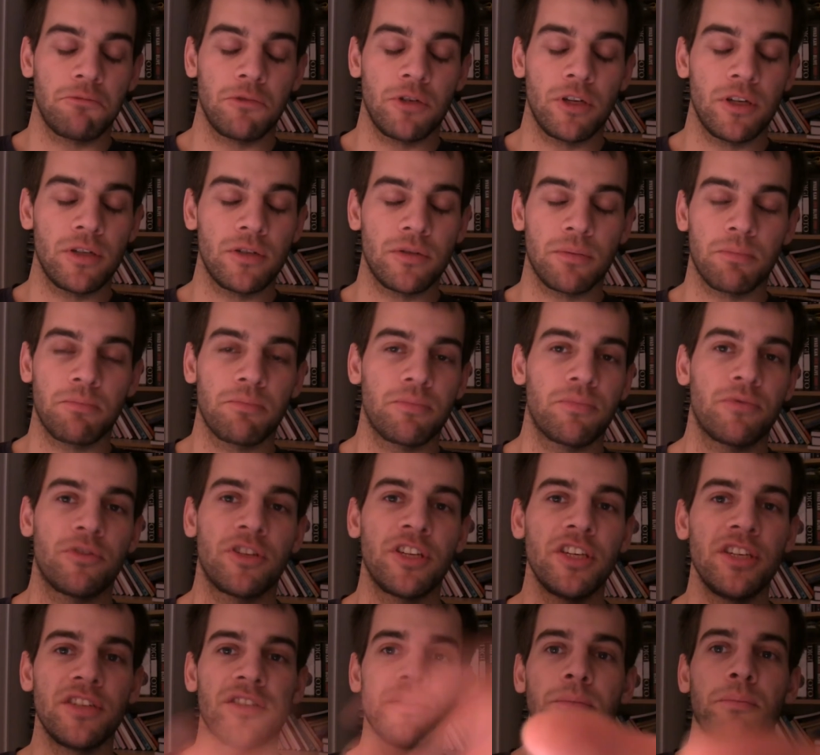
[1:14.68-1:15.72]
it's
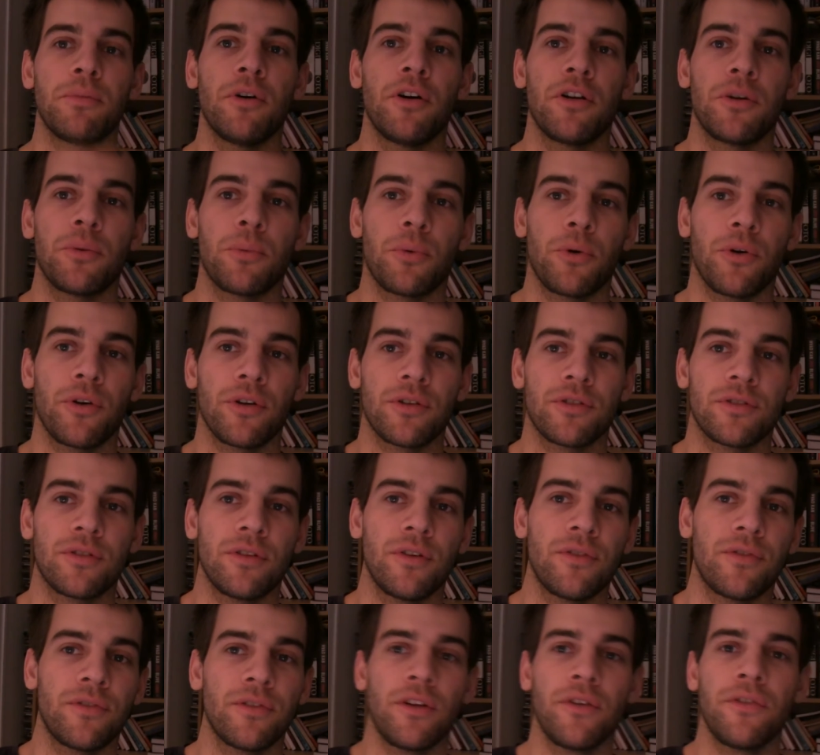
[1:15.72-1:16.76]
decent body work. It's
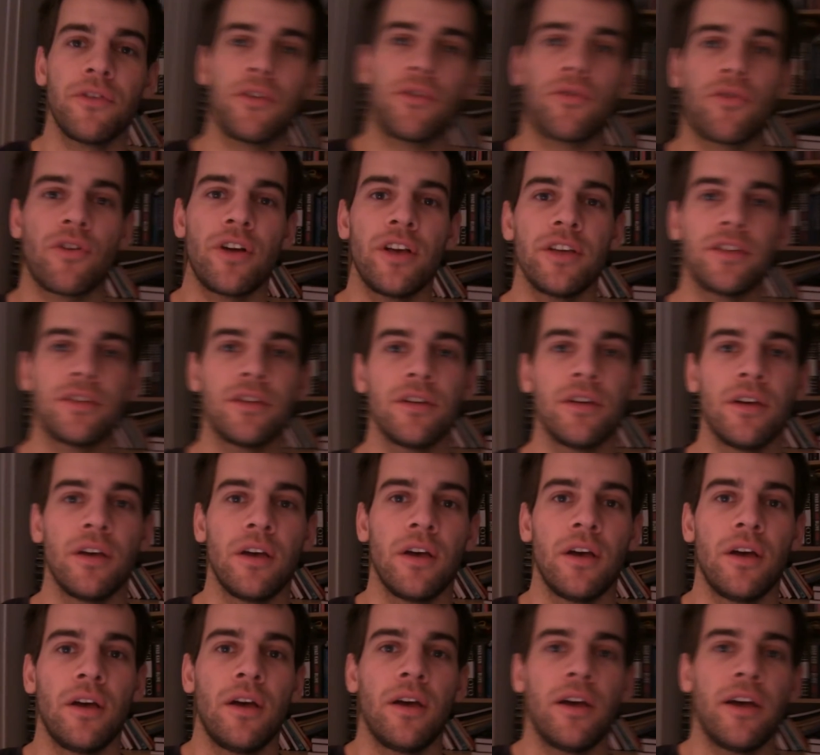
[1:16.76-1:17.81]
nothing crazy,
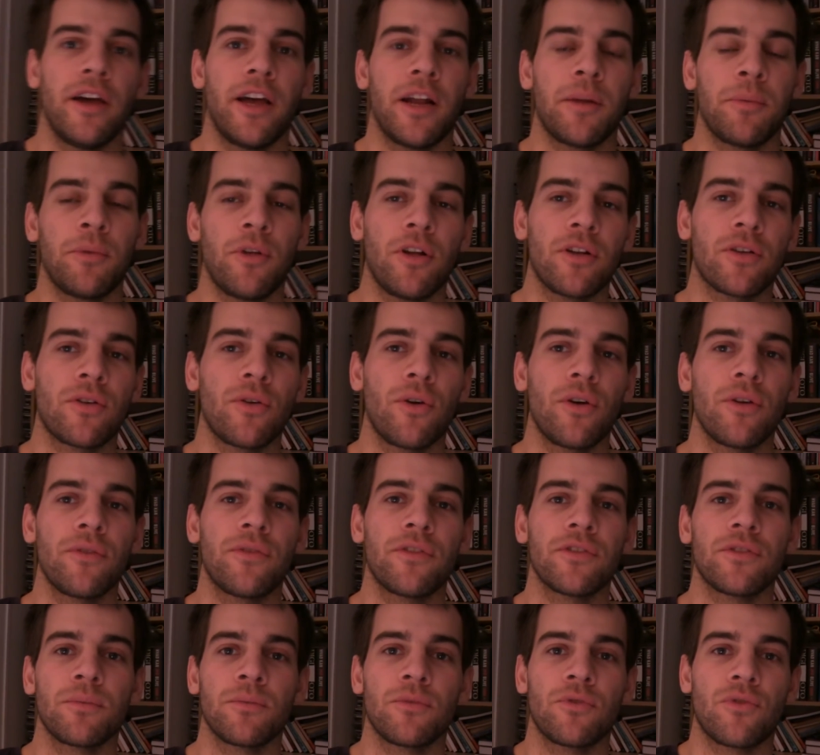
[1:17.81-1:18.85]
and I'm not going
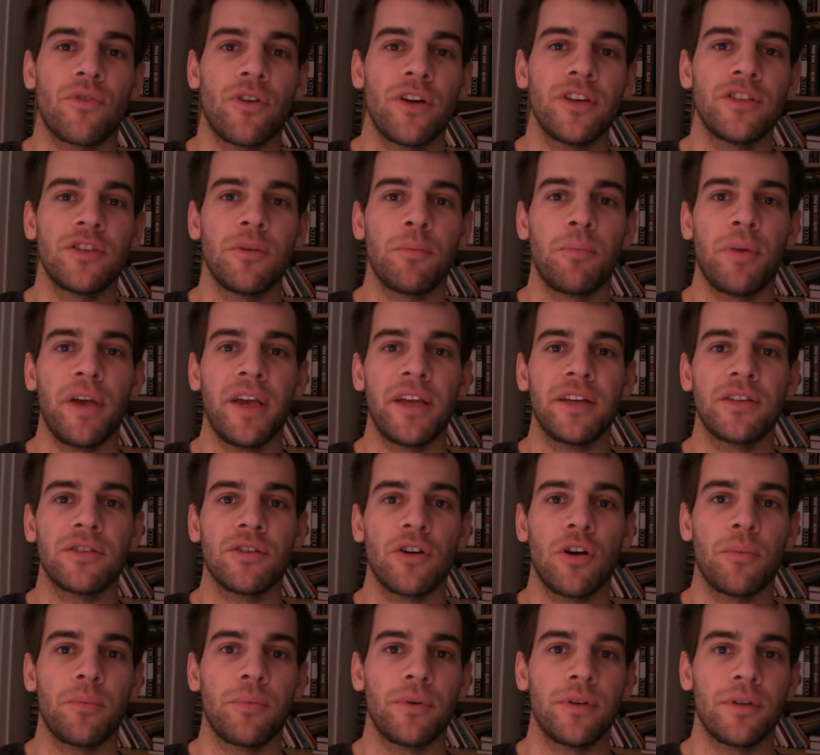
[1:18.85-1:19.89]
for some crazy paint
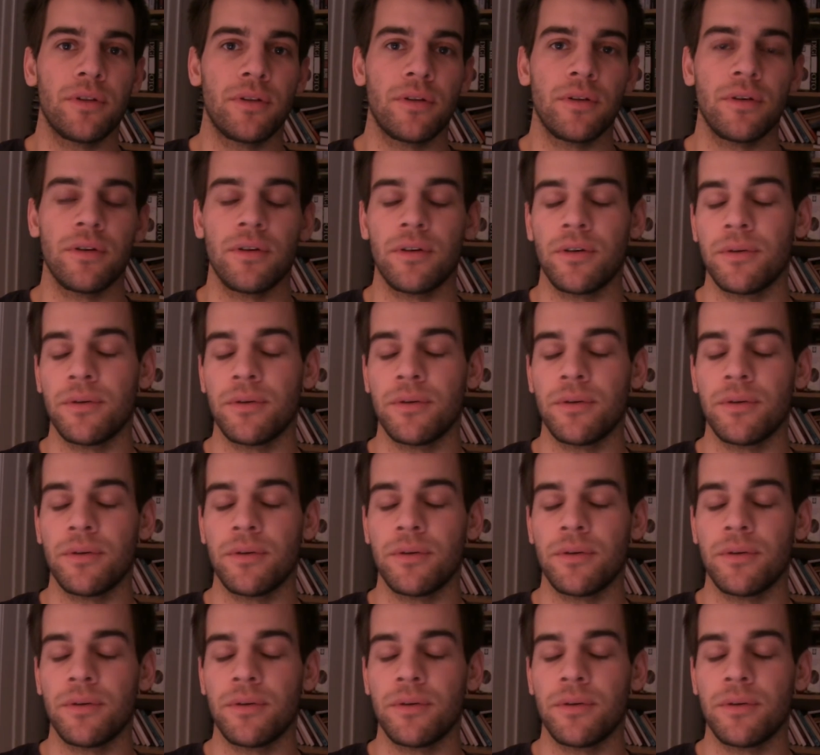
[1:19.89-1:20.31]
job with